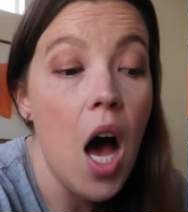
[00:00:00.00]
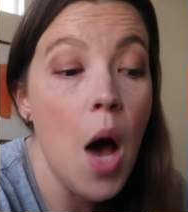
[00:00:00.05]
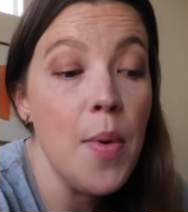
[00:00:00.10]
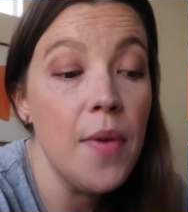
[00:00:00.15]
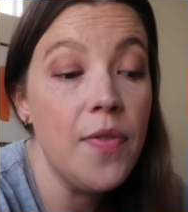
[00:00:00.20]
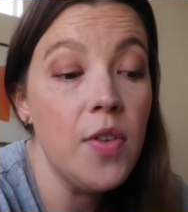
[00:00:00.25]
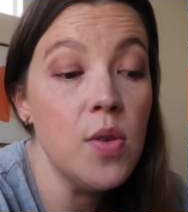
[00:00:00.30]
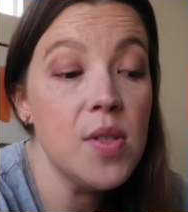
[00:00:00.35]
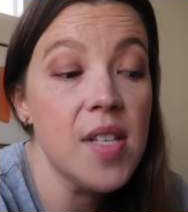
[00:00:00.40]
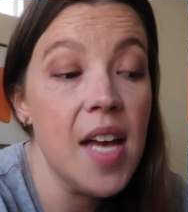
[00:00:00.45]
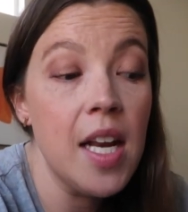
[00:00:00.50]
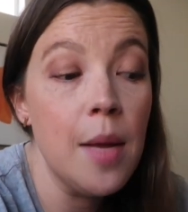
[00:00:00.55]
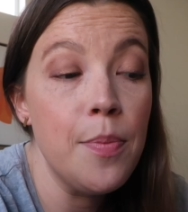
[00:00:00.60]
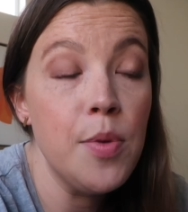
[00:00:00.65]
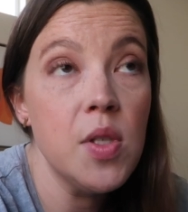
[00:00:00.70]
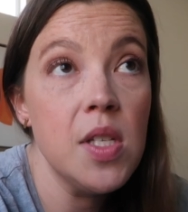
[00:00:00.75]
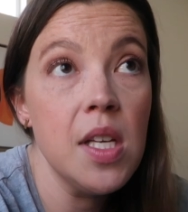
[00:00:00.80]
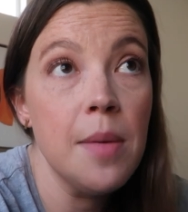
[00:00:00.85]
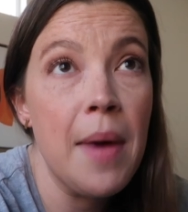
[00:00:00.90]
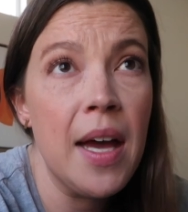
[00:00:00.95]
If you sign up
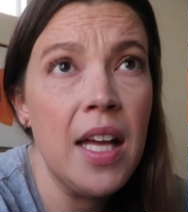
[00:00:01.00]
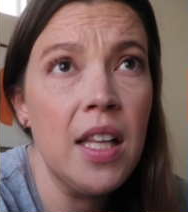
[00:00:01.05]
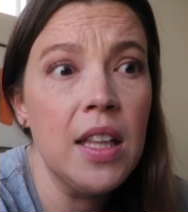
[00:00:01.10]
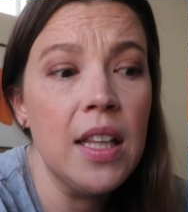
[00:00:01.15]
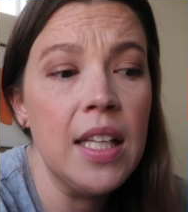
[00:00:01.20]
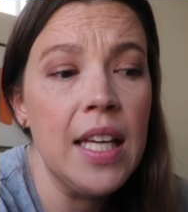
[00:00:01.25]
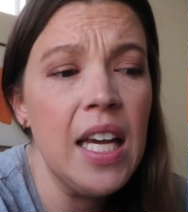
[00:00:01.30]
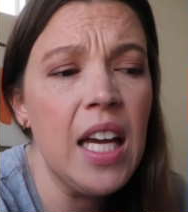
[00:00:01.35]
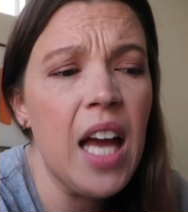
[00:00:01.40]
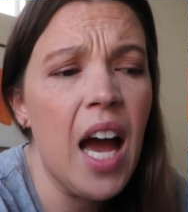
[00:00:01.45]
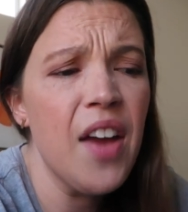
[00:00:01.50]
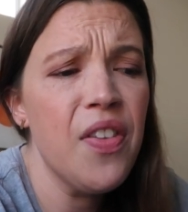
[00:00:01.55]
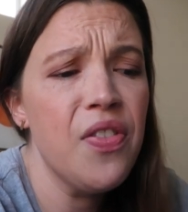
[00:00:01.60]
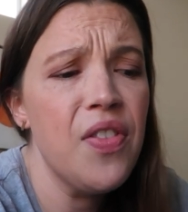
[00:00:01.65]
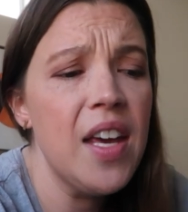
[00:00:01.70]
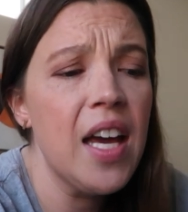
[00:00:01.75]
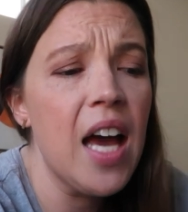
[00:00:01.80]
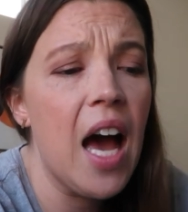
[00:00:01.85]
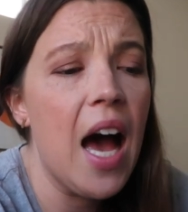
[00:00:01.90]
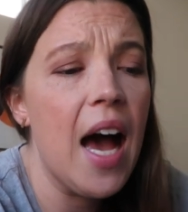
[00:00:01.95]
using my link, I
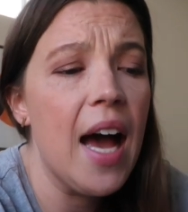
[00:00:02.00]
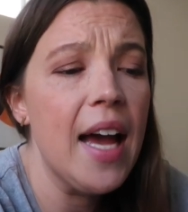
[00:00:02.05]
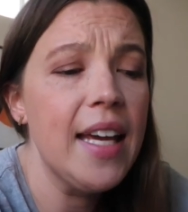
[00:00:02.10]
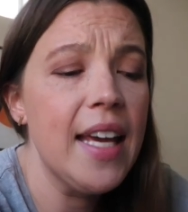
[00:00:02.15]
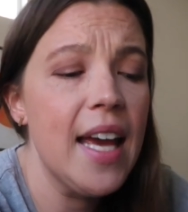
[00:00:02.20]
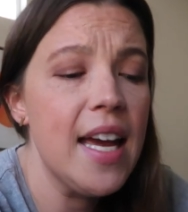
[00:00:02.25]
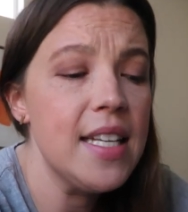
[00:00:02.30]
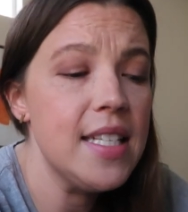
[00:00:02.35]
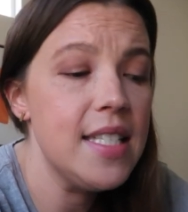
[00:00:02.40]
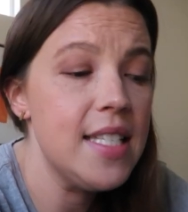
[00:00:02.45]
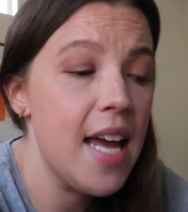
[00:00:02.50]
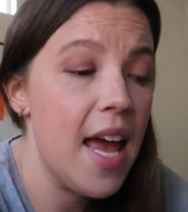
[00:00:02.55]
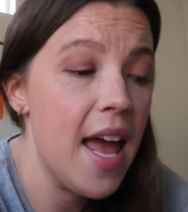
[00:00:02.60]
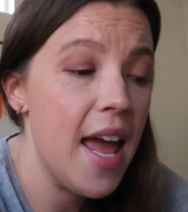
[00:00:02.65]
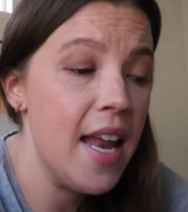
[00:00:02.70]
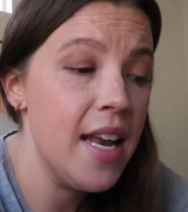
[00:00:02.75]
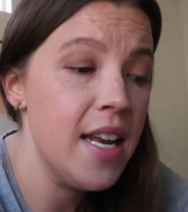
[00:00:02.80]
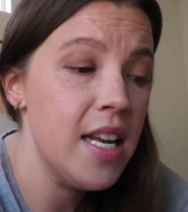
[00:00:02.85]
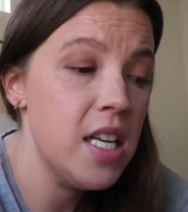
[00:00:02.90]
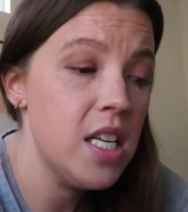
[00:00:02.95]
think I get
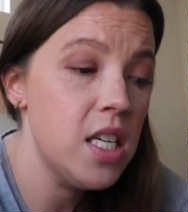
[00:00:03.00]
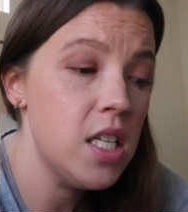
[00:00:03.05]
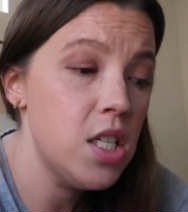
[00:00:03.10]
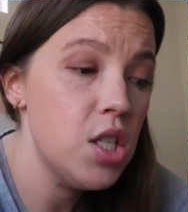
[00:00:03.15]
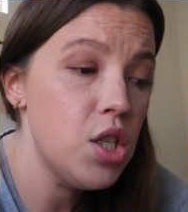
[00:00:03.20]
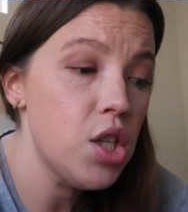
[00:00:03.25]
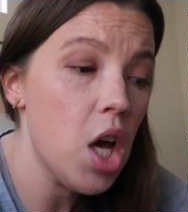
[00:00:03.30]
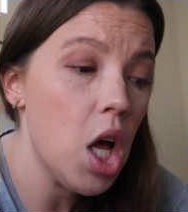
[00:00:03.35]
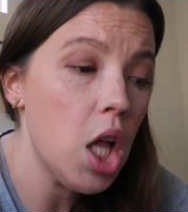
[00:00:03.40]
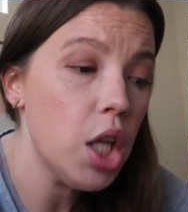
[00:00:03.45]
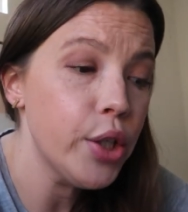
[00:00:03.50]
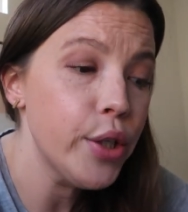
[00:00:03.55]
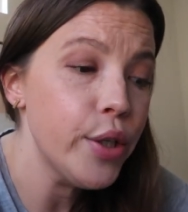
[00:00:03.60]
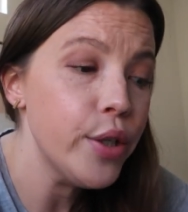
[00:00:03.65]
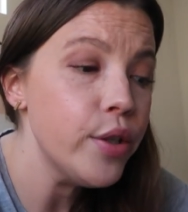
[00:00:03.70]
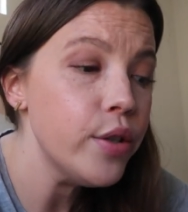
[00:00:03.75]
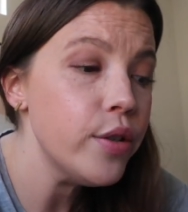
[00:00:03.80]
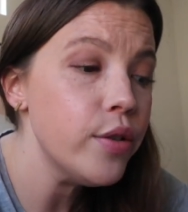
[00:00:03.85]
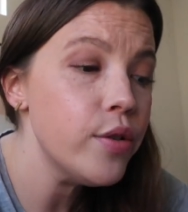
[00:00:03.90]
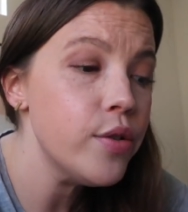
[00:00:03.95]

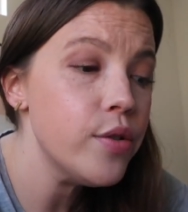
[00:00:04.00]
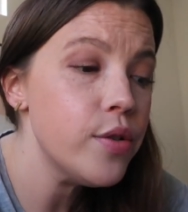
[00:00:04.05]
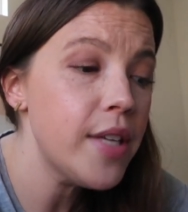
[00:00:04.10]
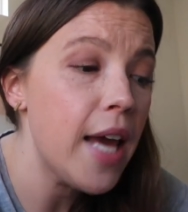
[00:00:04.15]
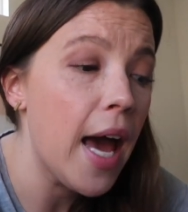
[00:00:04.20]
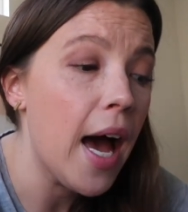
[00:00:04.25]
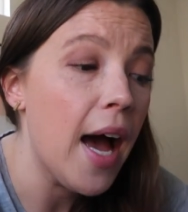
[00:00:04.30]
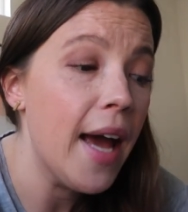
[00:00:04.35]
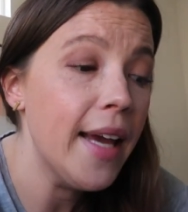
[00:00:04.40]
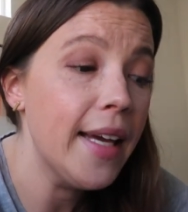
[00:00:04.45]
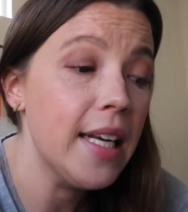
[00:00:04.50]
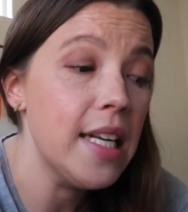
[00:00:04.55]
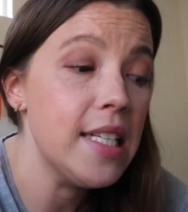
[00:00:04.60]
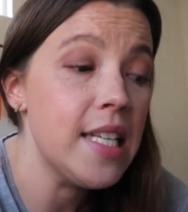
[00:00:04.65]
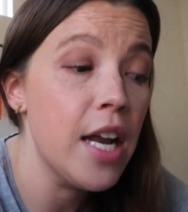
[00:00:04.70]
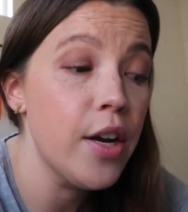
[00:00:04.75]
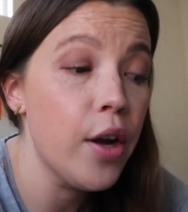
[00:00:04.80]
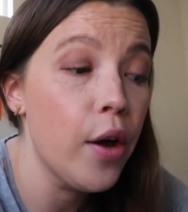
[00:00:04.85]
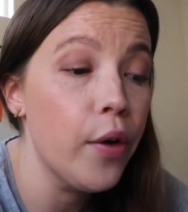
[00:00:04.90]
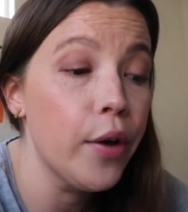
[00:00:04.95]
$10. Yeah, I get a
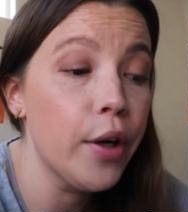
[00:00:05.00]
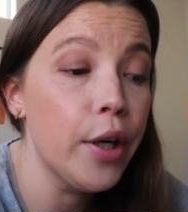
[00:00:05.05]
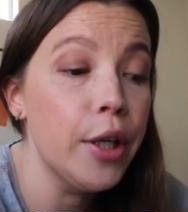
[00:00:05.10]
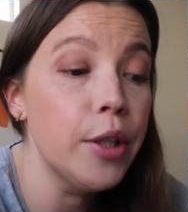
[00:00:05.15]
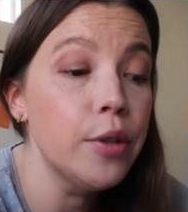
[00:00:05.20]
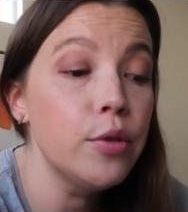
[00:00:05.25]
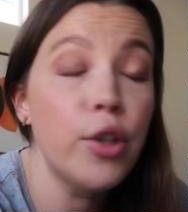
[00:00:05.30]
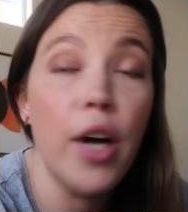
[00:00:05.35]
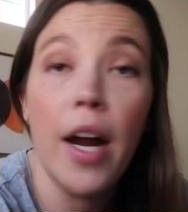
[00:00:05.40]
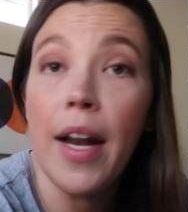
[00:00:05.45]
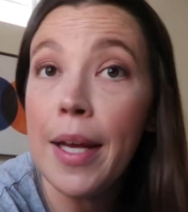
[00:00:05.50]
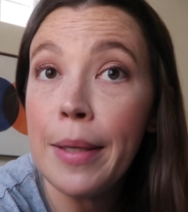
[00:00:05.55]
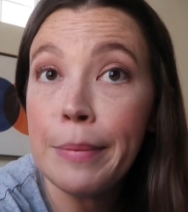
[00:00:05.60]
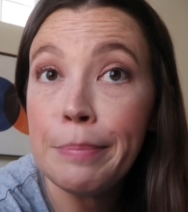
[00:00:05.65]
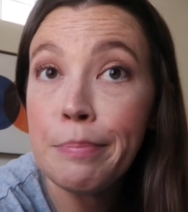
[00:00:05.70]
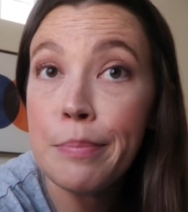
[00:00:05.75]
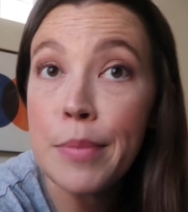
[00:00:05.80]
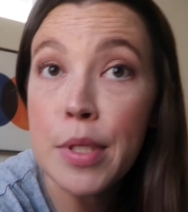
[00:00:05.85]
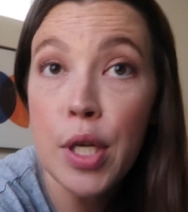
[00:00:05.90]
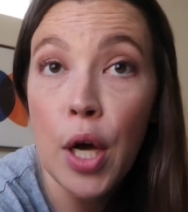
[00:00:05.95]
$10 credit.
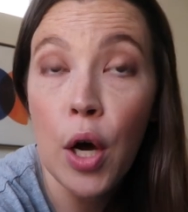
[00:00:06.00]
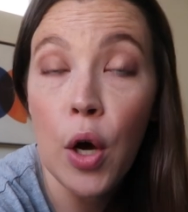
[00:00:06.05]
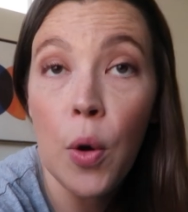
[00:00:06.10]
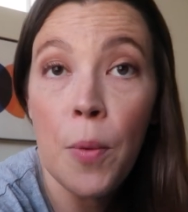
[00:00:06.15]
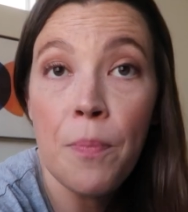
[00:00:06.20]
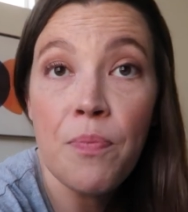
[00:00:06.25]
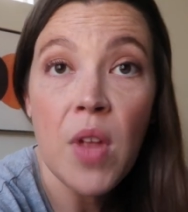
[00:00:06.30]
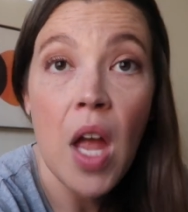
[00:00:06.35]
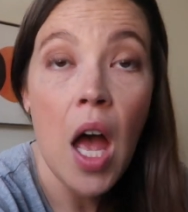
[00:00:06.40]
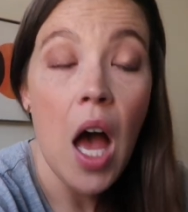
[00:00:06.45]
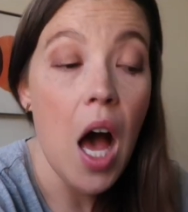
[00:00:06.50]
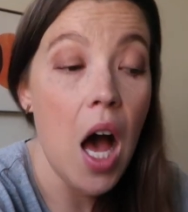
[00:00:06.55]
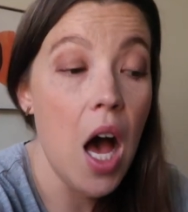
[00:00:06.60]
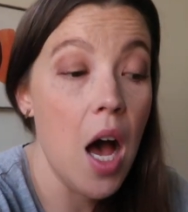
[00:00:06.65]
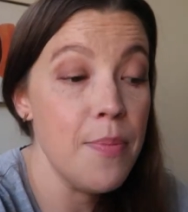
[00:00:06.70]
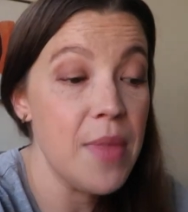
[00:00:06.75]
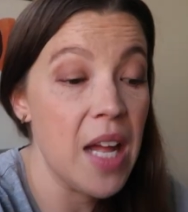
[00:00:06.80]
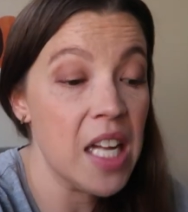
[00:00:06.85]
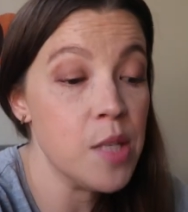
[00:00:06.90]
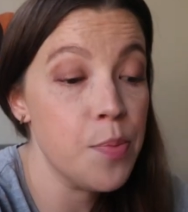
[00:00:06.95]
So
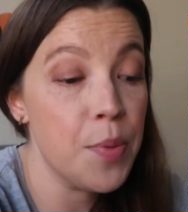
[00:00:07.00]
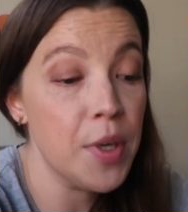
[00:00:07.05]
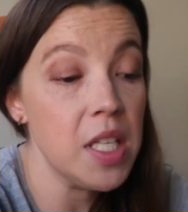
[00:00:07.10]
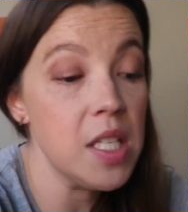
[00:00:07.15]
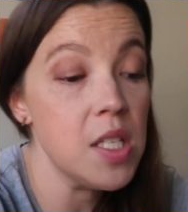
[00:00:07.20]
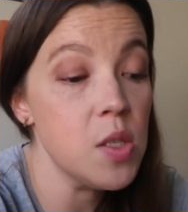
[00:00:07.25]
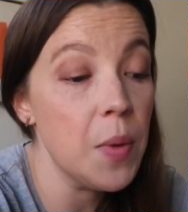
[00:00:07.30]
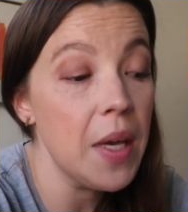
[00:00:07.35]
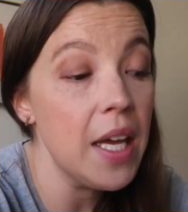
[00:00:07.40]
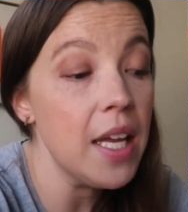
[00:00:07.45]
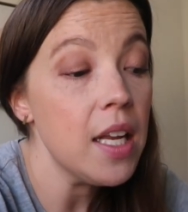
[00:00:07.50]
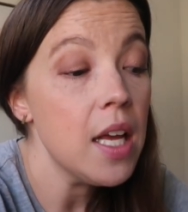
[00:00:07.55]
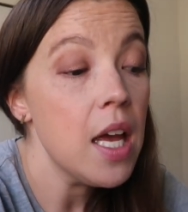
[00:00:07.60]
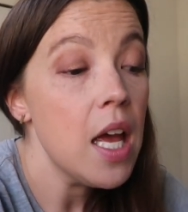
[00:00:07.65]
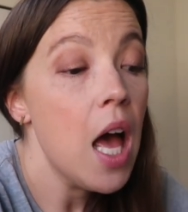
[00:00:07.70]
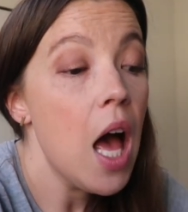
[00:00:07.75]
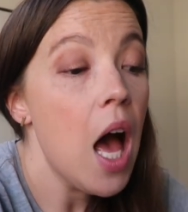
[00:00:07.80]
that's pretty sweet.